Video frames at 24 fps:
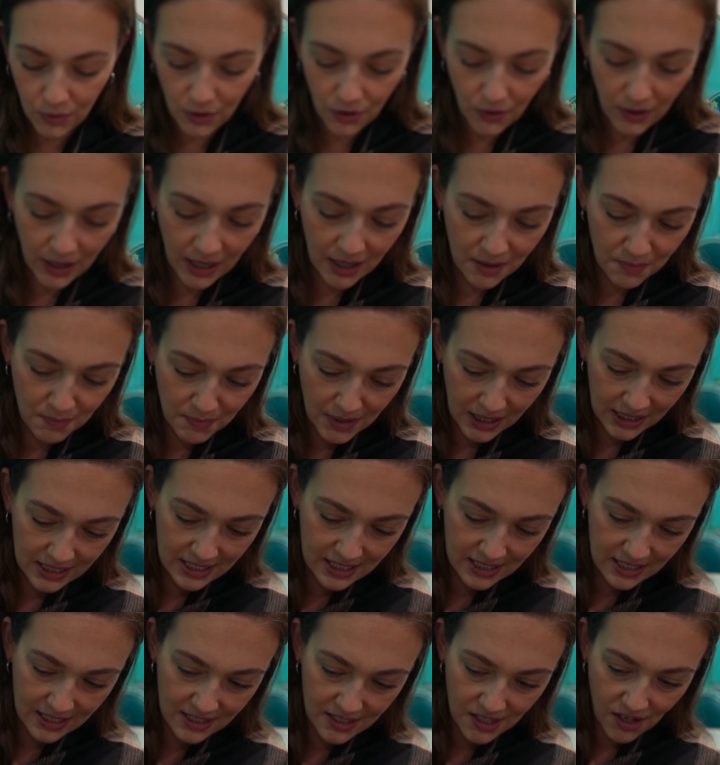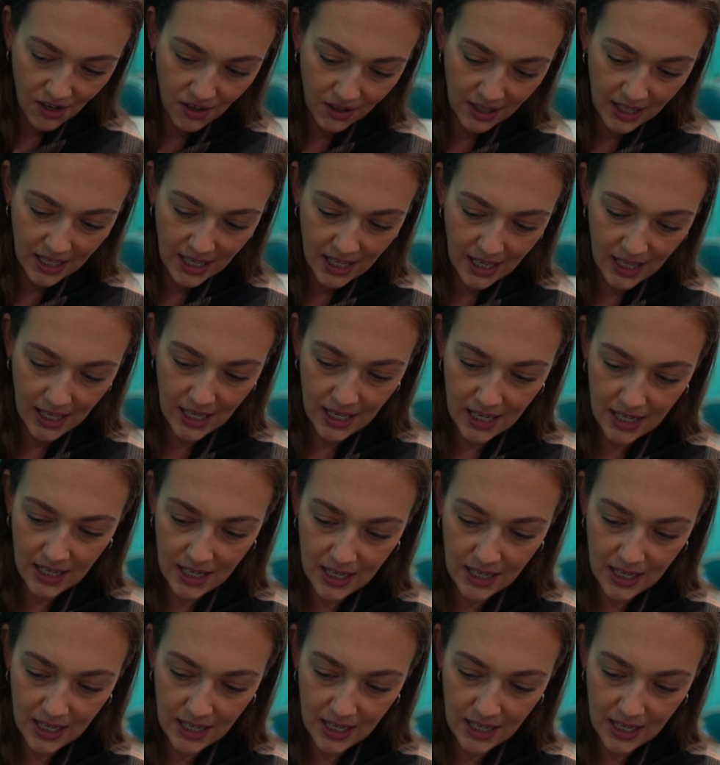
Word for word: we'll go ahead and mix this all in